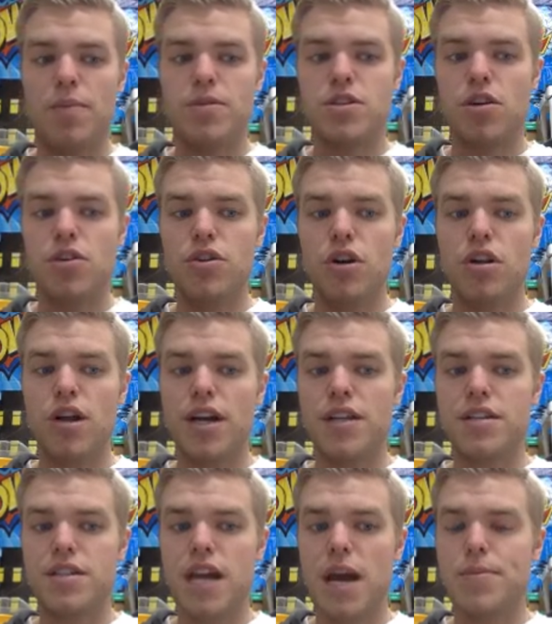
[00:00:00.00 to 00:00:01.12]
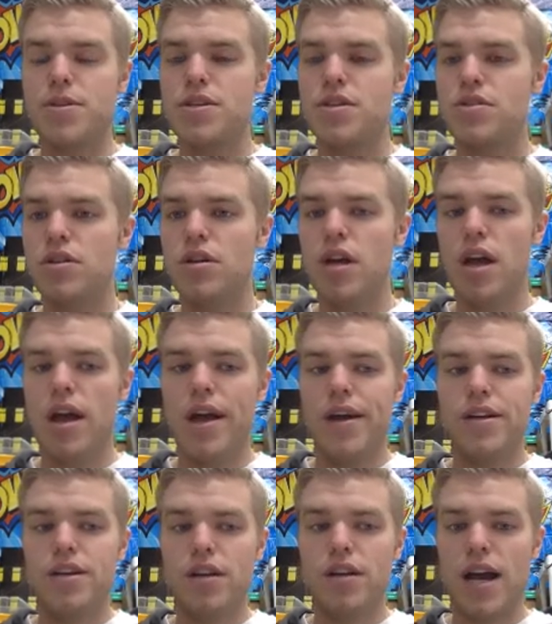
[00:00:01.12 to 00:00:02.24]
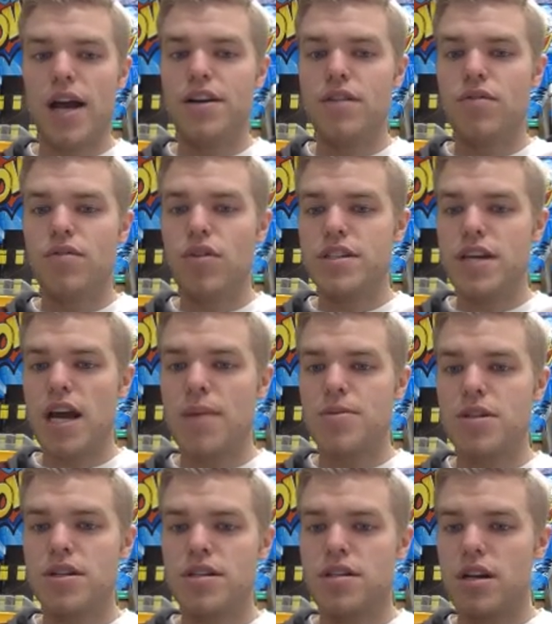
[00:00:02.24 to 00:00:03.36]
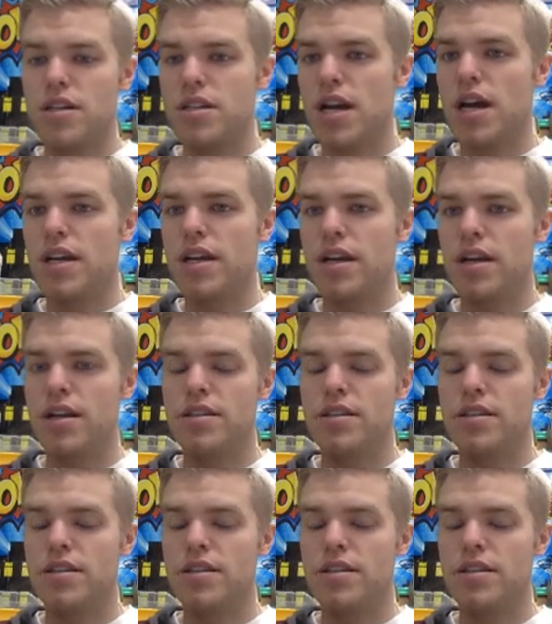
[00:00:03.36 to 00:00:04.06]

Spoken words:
So you'll click on this caption tool, you'll add your voice caption and start talking.